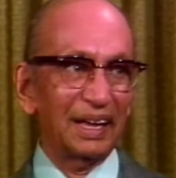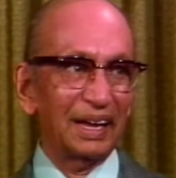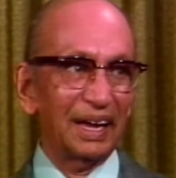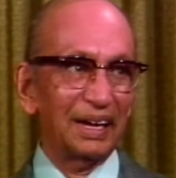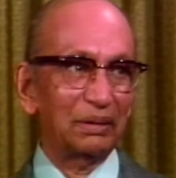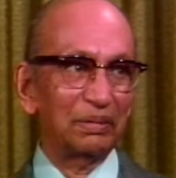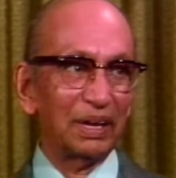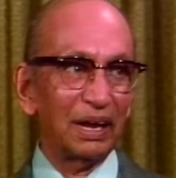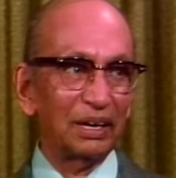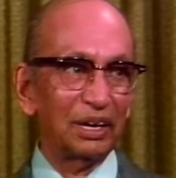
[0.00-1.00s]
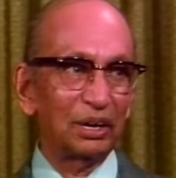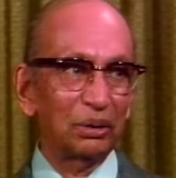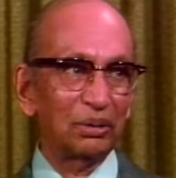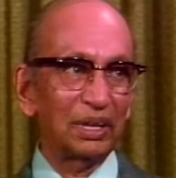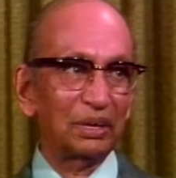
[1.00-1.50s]
And we
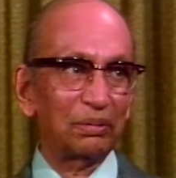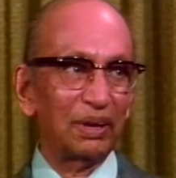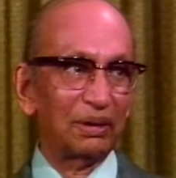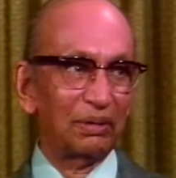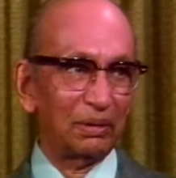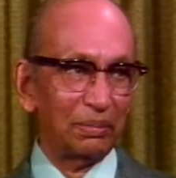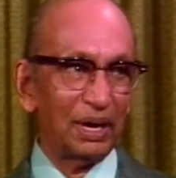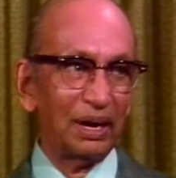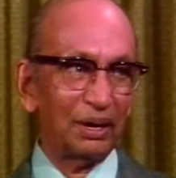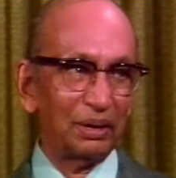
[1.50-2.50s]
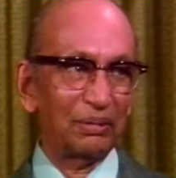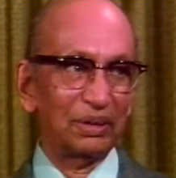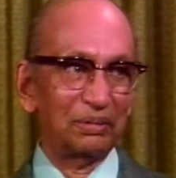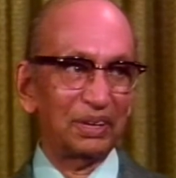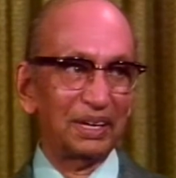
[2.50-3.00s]
continued this work when Barlatti was
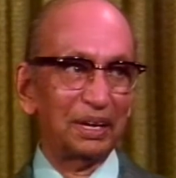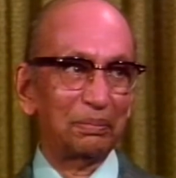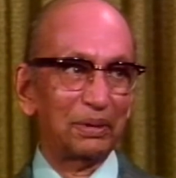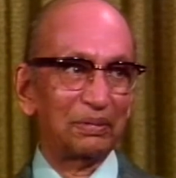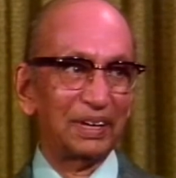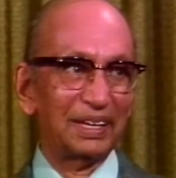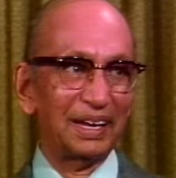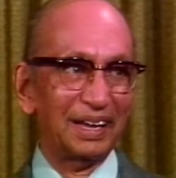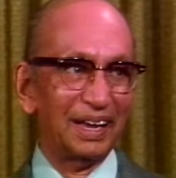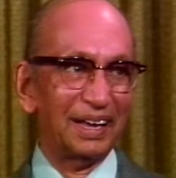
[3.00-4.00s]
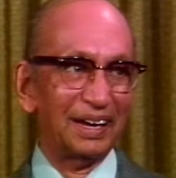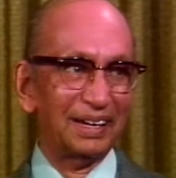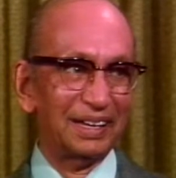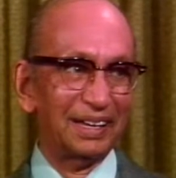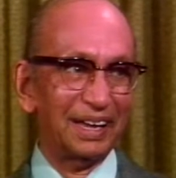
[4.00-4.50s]
visiting professor here at
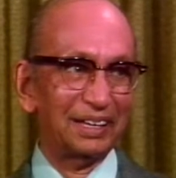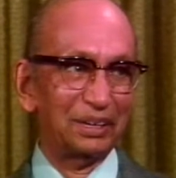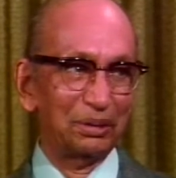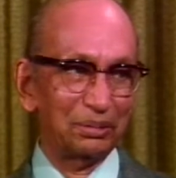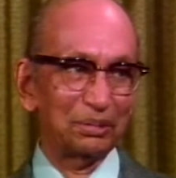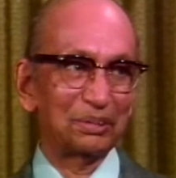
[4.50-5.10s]
CSU.